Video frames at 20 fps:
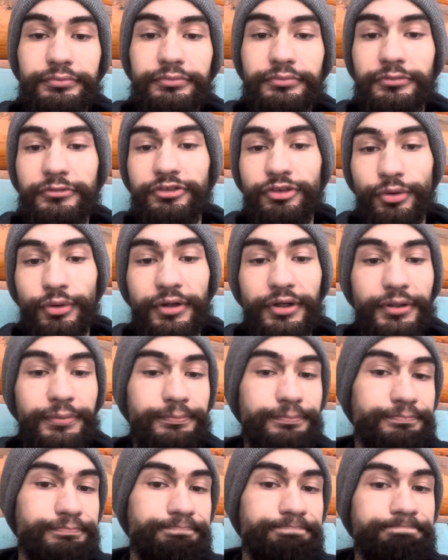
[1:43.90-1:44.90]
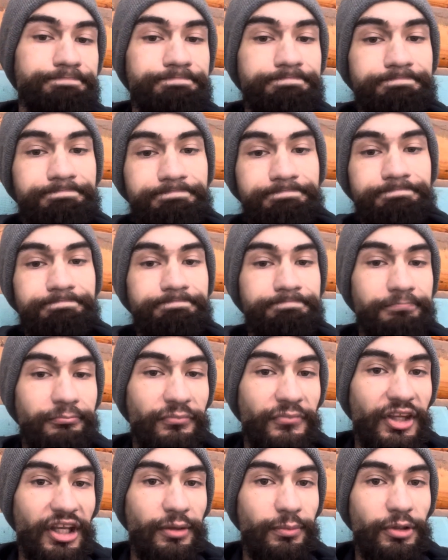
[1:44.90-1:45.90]
sort of
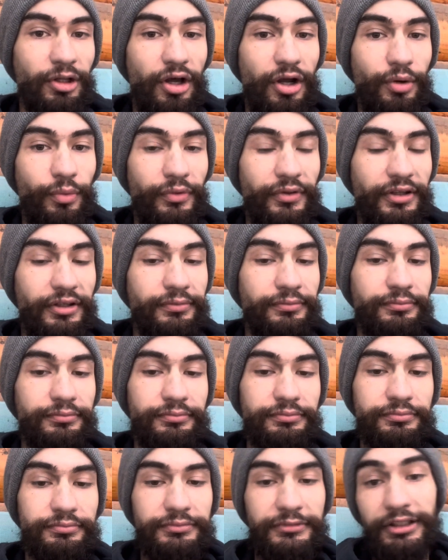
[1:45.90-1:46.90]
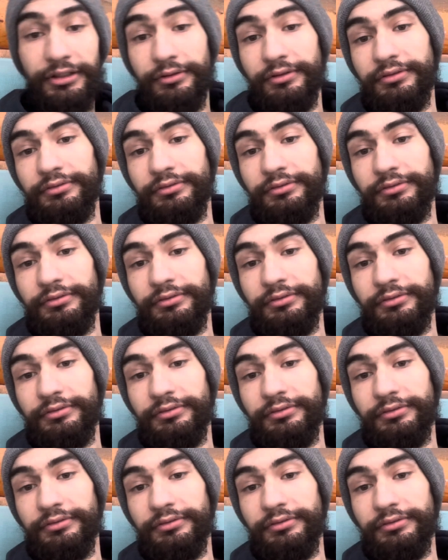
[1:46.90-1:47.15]
come along with it. Now, I